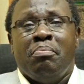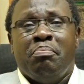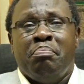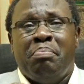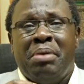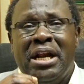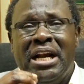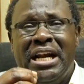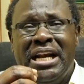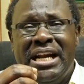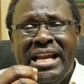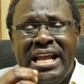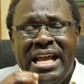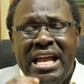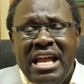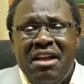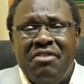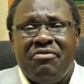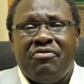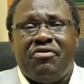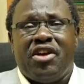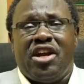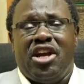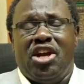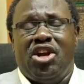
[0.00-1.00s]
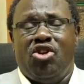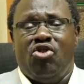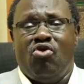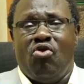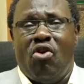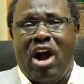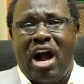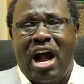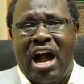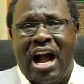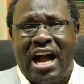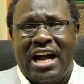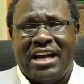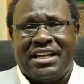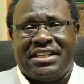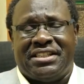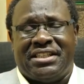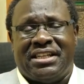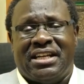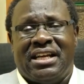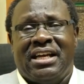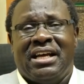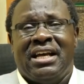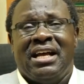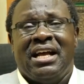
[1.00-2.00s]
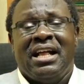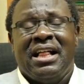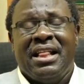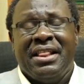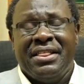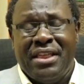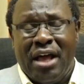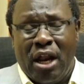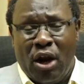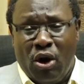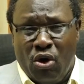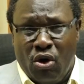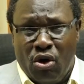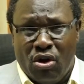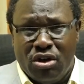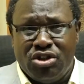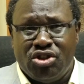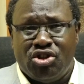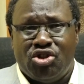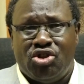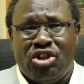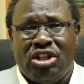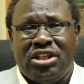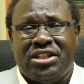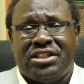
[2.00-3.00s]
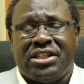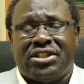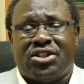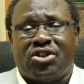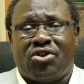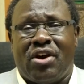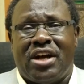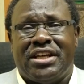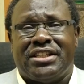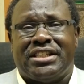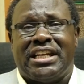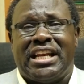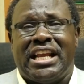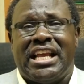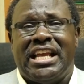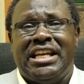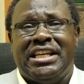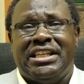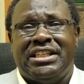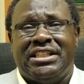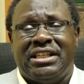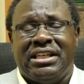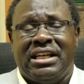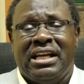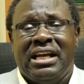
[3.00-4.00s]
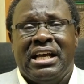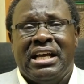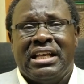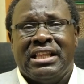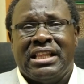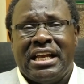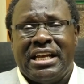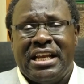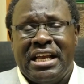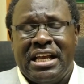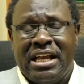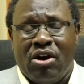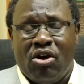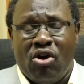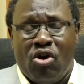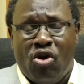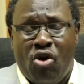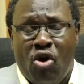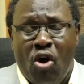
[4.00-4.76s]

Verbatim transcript: believe in your heart the Lord Jesus Christ that he that he,